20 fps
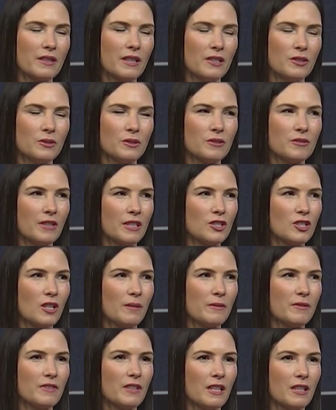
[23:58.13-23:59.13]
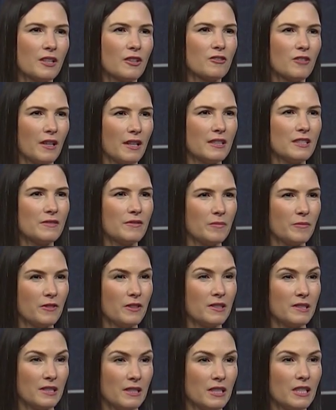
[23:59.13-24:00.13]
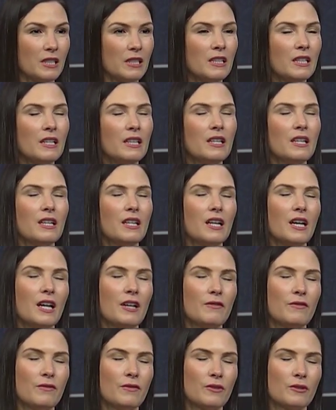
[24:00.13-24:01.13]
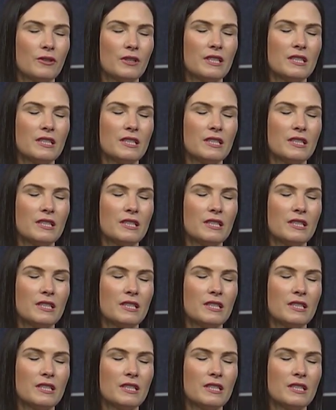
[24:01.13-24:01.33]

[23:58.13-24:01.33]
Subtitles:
They do a great job of getting grants from the city for